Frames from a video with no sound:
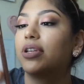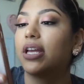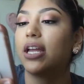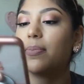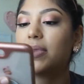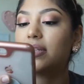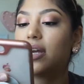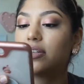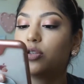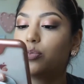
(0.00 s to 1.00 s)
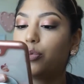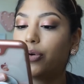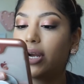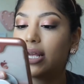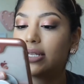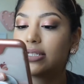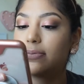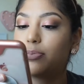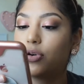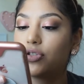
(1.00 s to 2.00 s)
looking up the Dr.
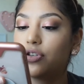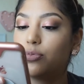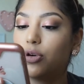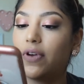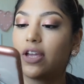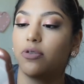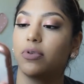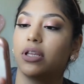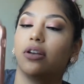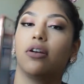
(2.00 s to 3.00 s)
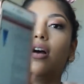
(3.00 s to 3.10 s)
Brandt Pores No More Vacuum Cleaner